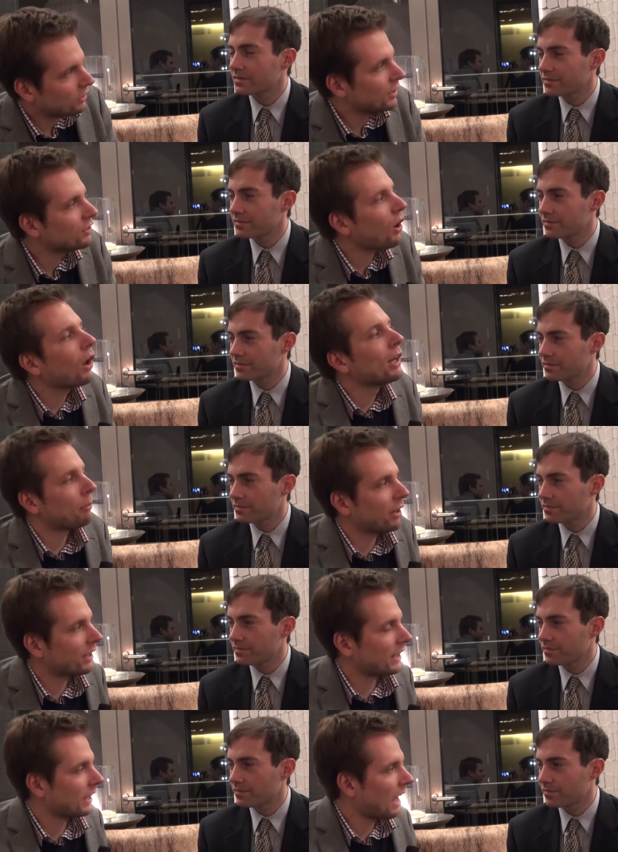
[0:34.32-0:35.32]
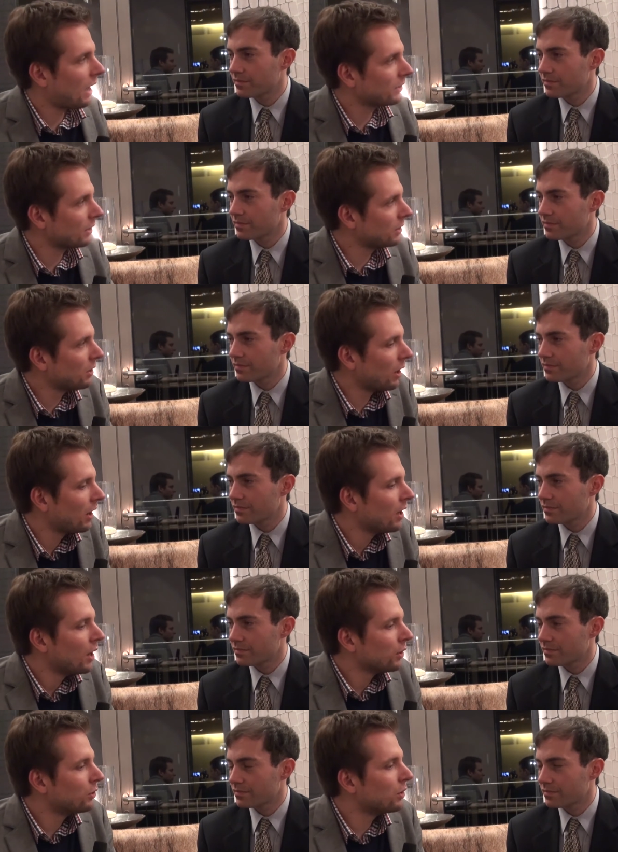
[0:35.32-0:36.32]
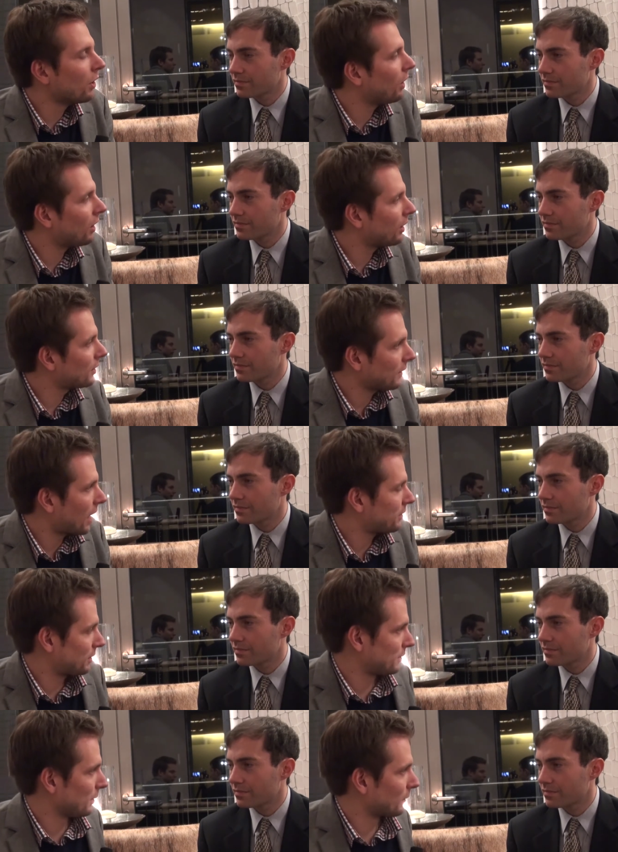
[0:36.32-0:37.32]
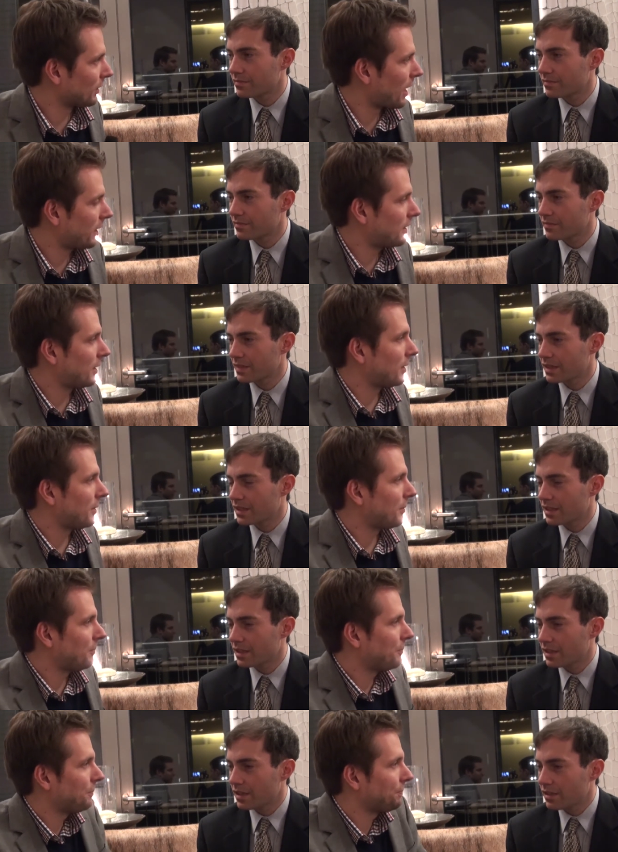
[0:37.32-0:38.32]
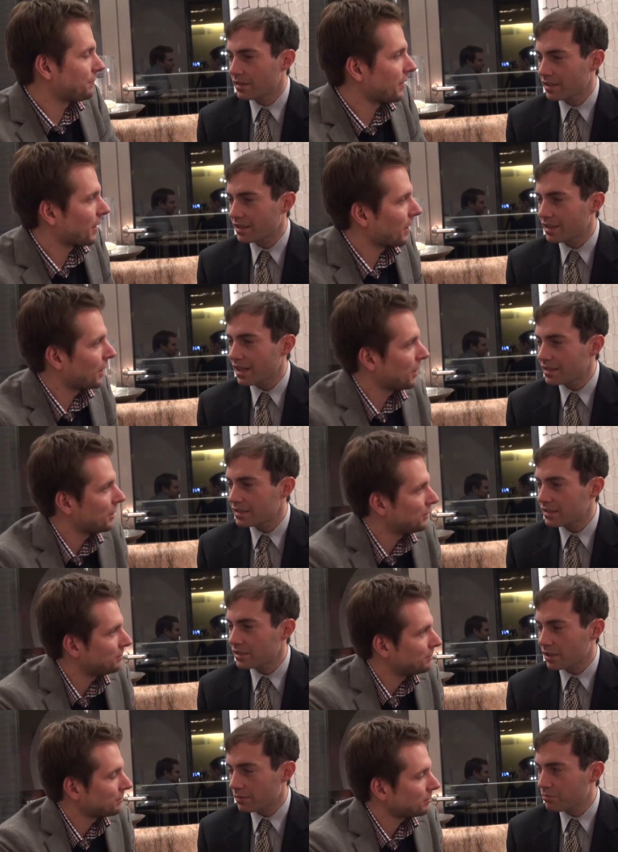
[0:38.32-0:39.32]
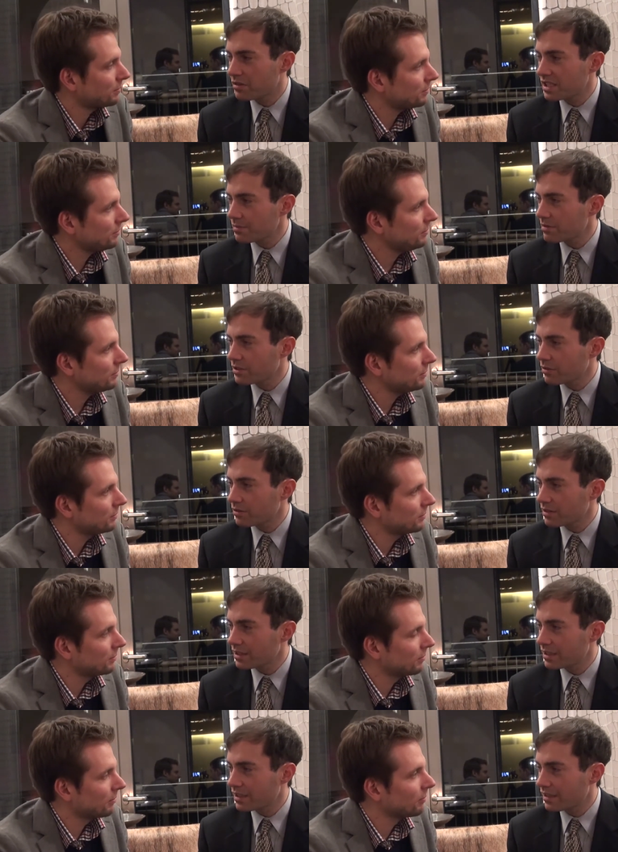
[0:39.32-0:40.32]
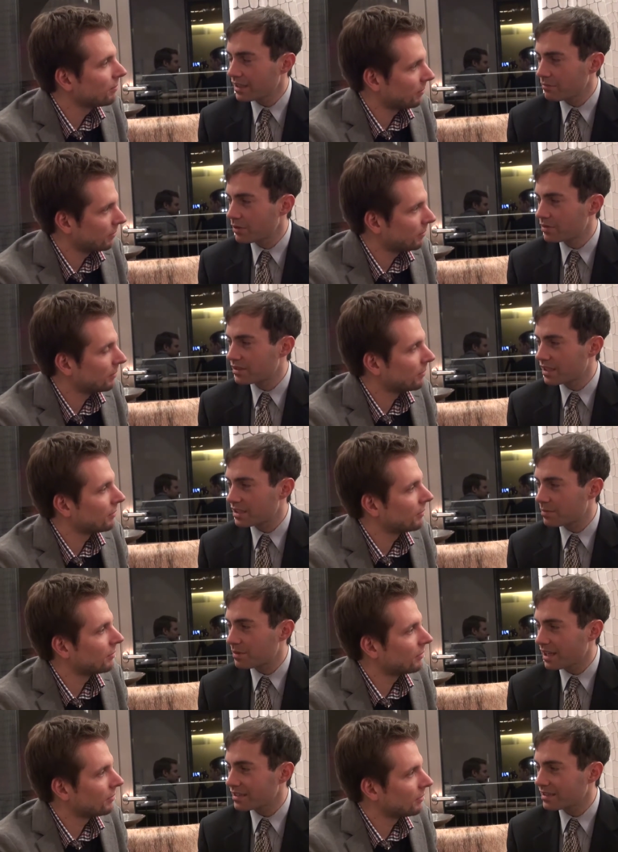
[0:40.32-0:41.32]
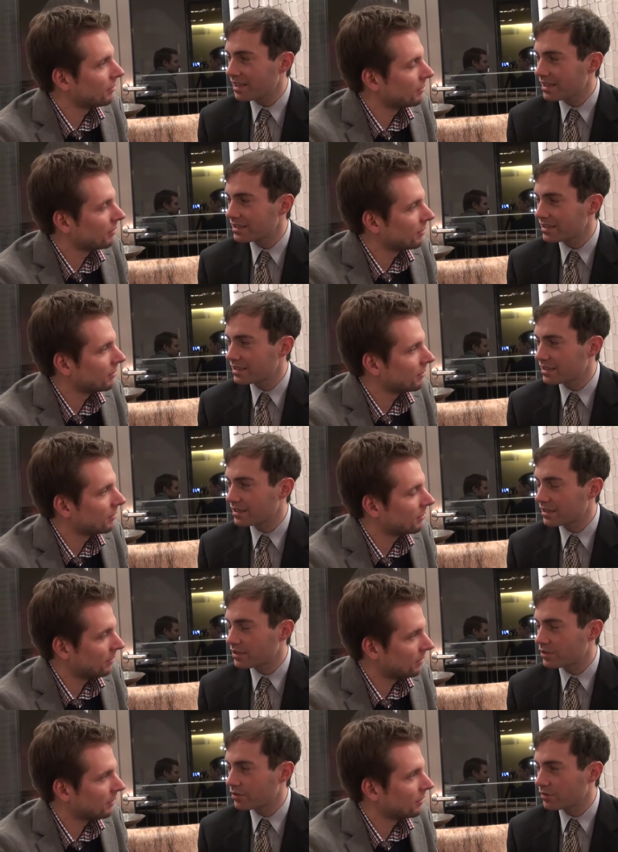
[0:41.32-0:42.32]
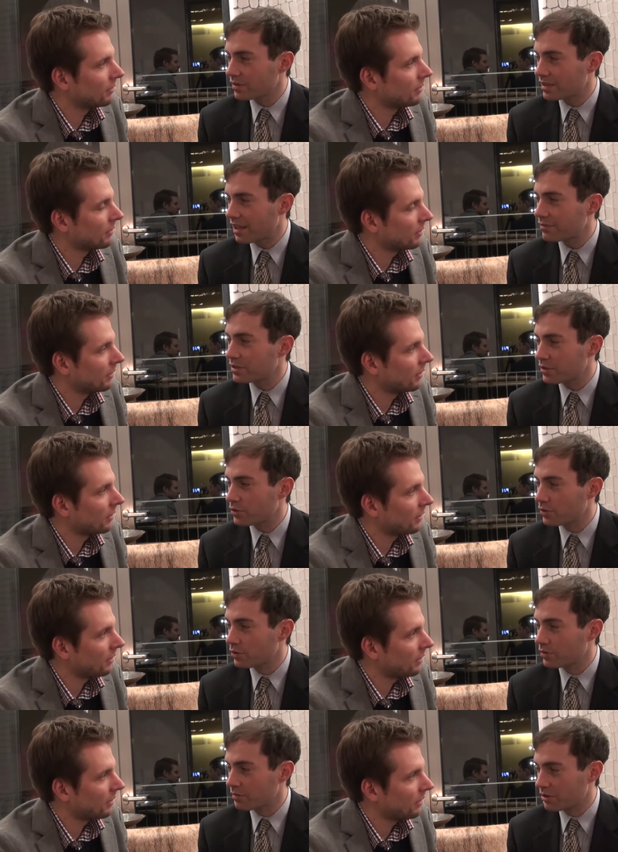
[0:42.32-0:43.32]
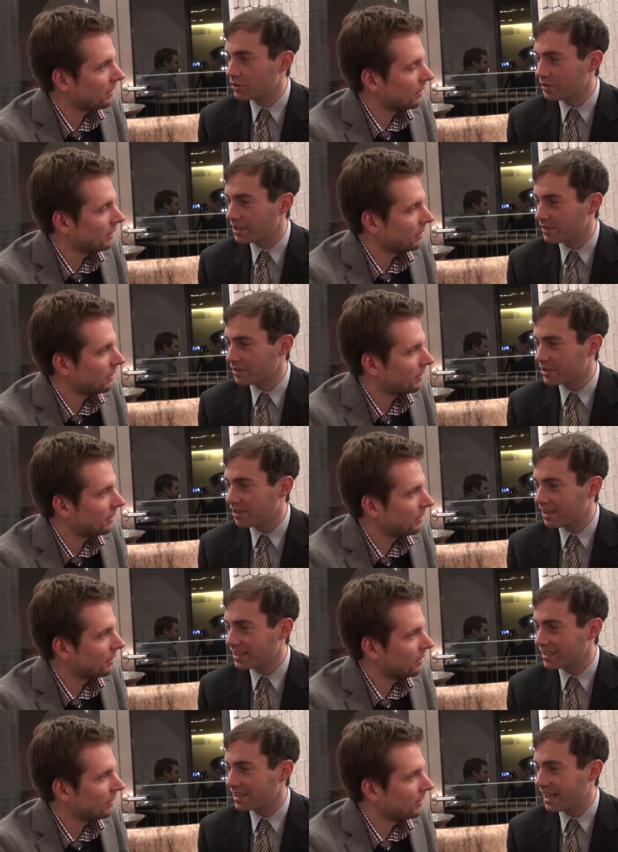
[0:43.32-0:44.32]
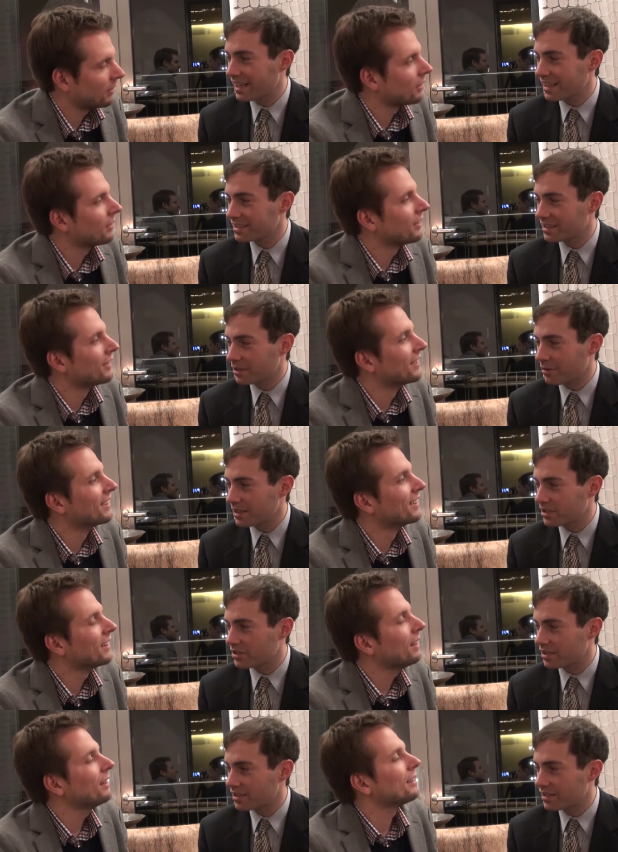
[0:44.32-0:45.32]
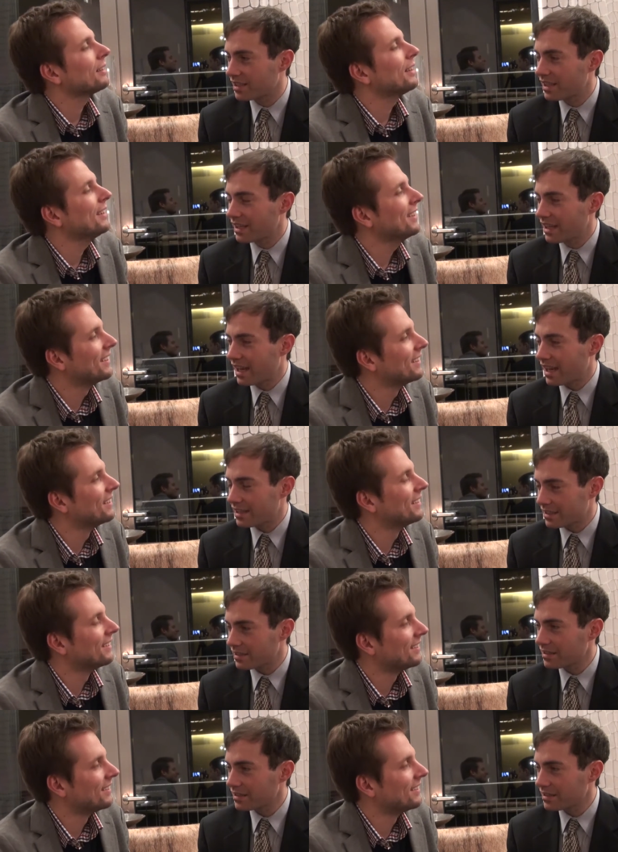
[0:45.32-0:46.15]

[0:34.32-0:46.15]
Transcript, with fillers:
Speaker 1: teach online marketing? How do your do your classes look like? You know, the classes are participatory.
Speaker 2: Like most HBS classes, the students have to do the majority of the talking. I ask the questions ah, okay. and